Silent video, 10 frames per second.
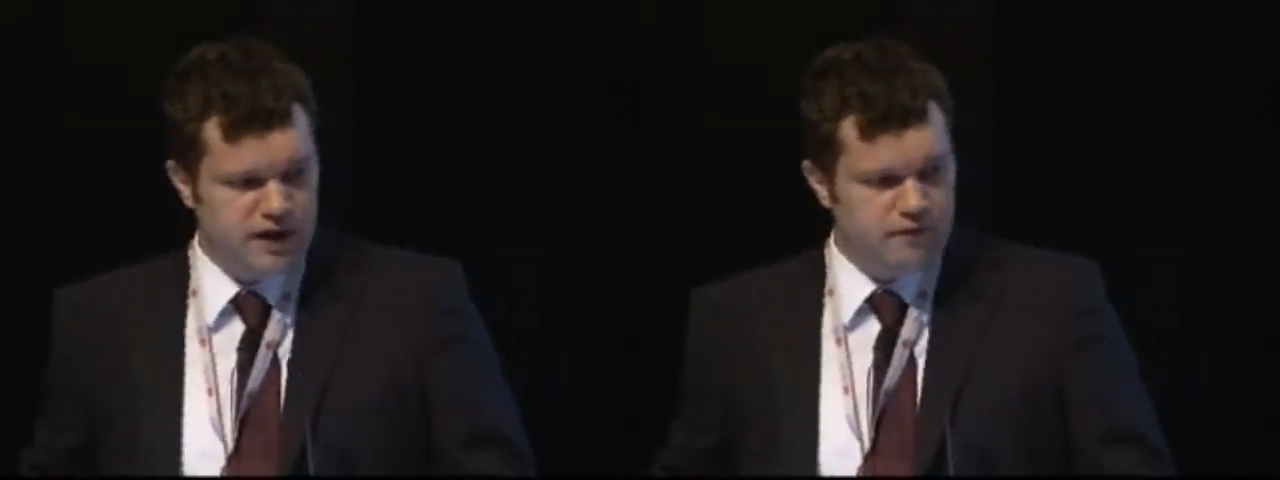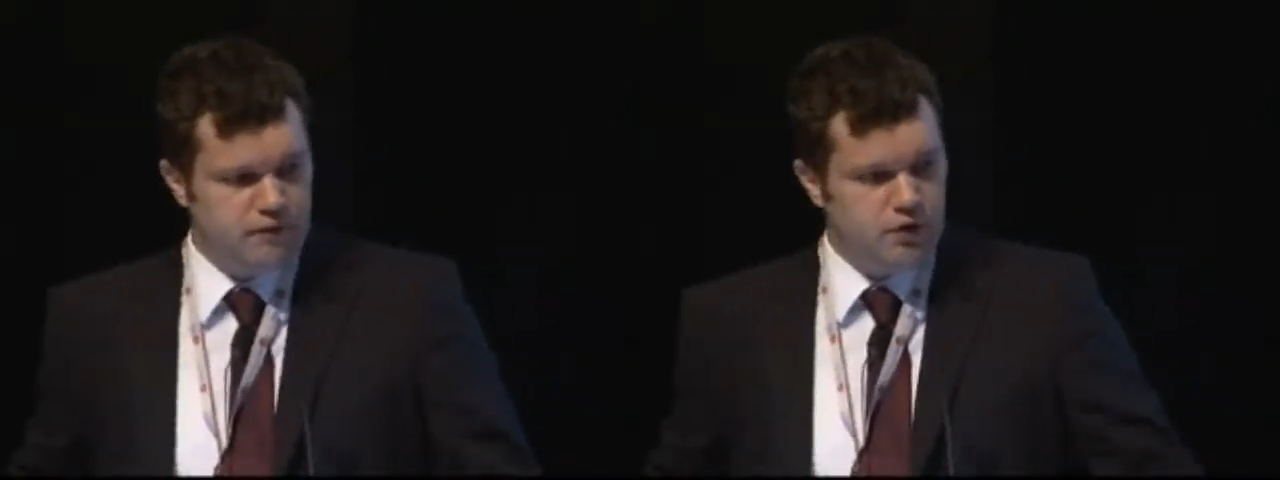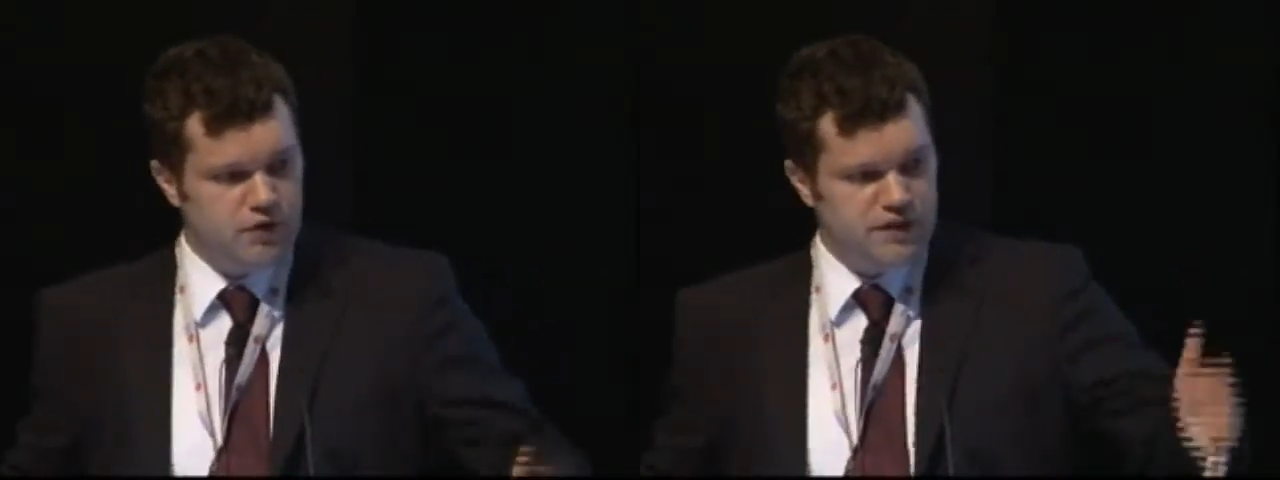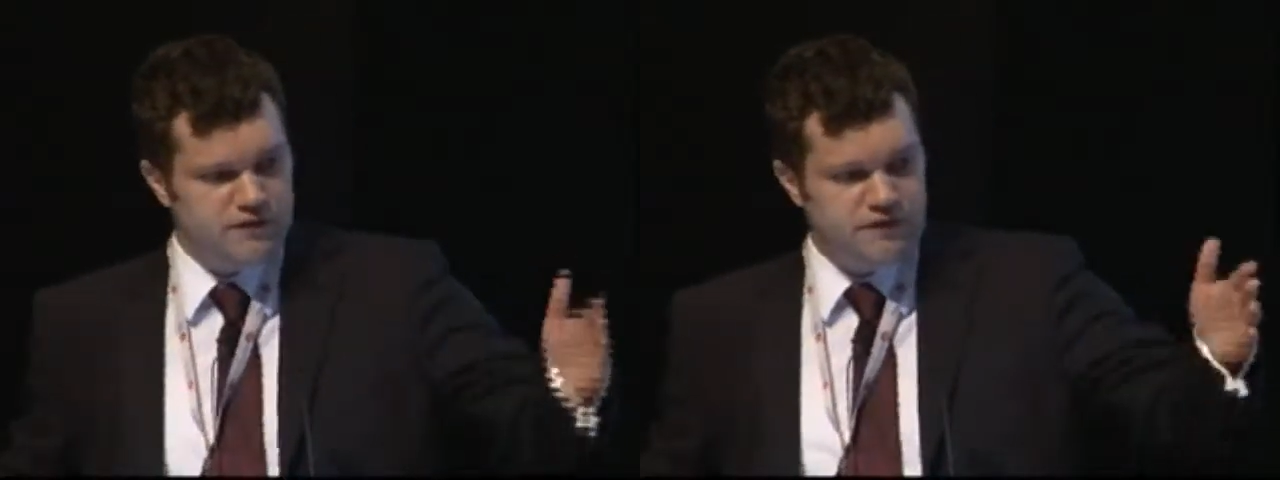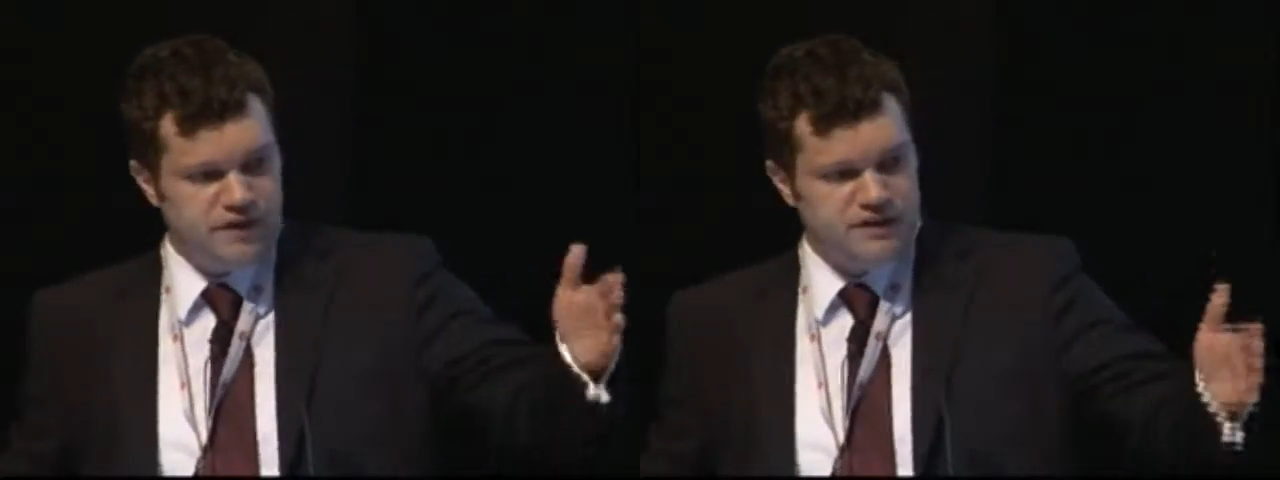on the
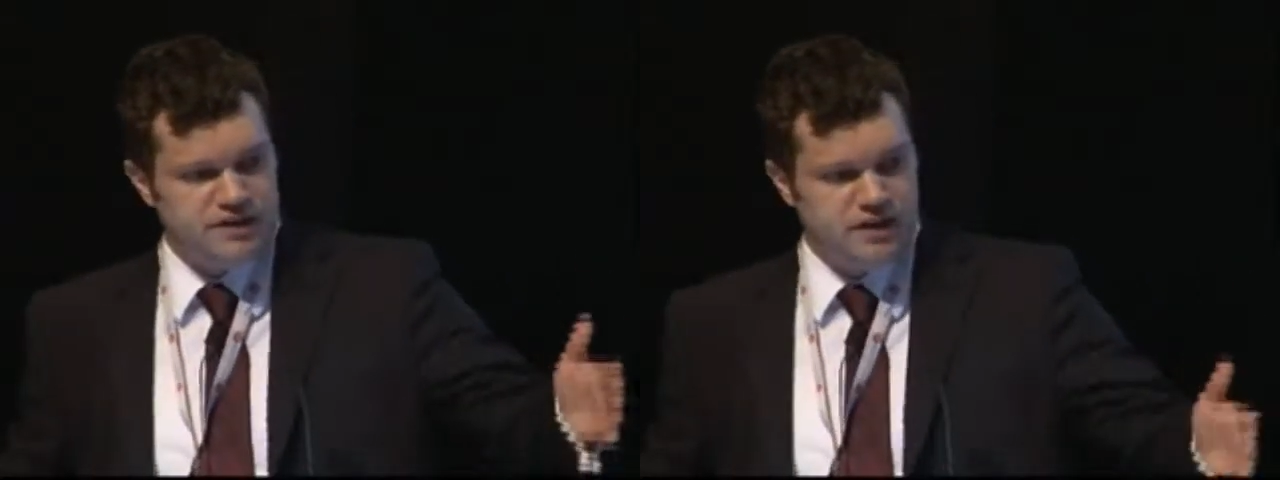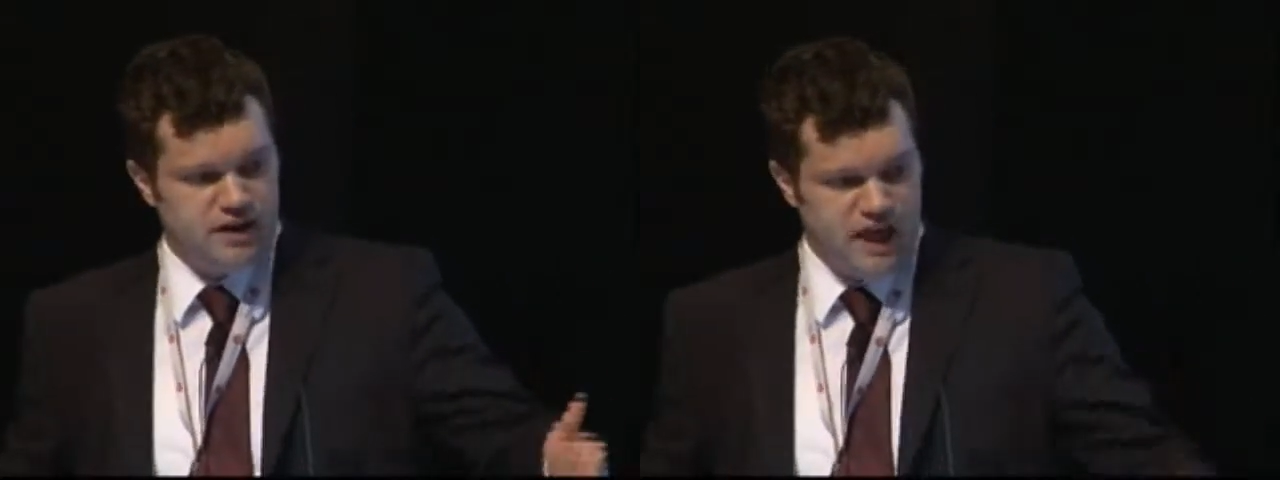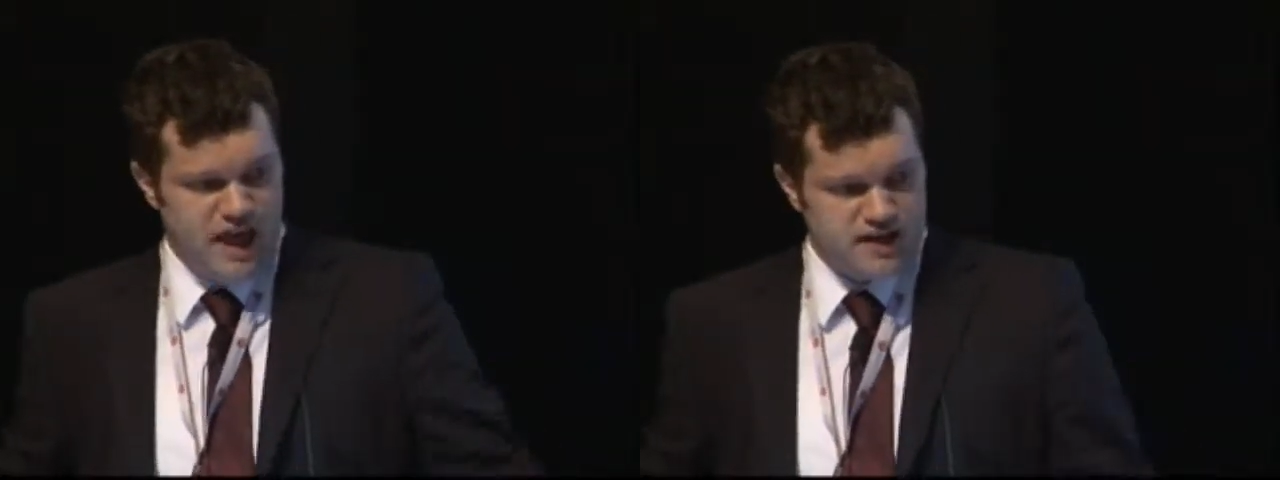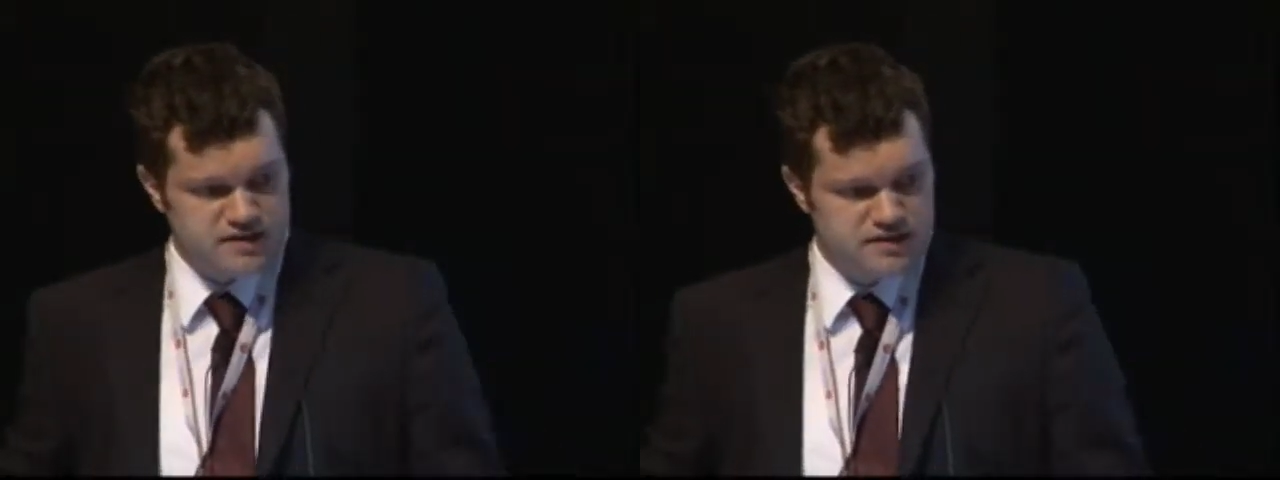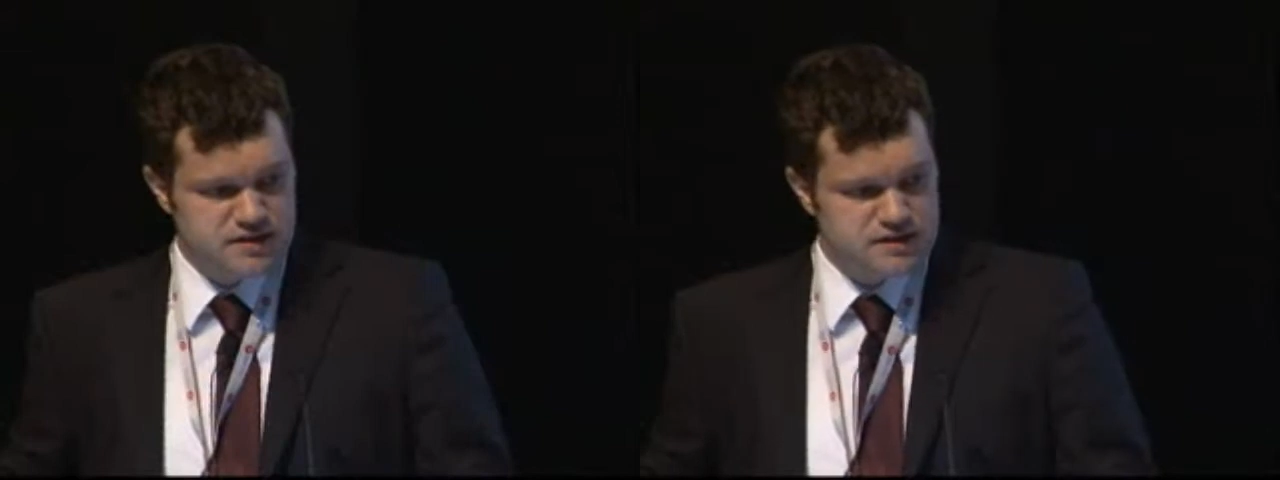vertical
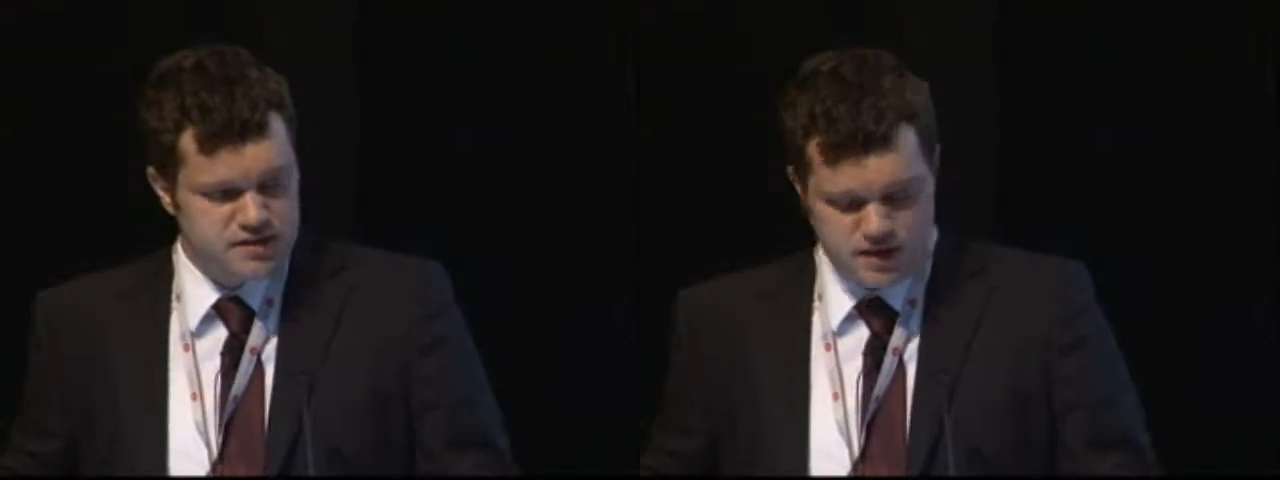axis,